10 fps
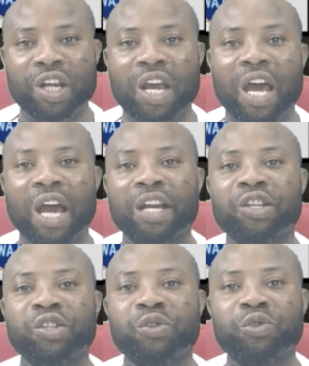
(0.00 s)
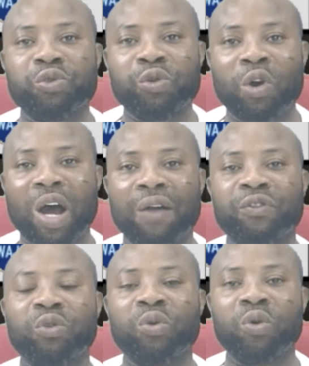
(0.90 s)
and you do not have
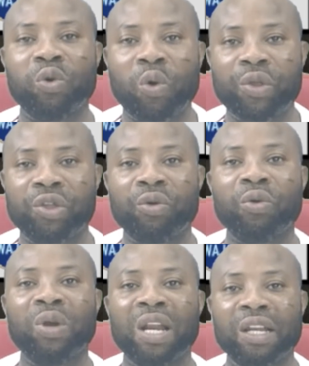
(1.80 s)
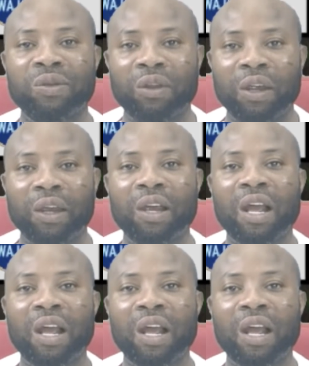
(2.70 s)
to go through lengthy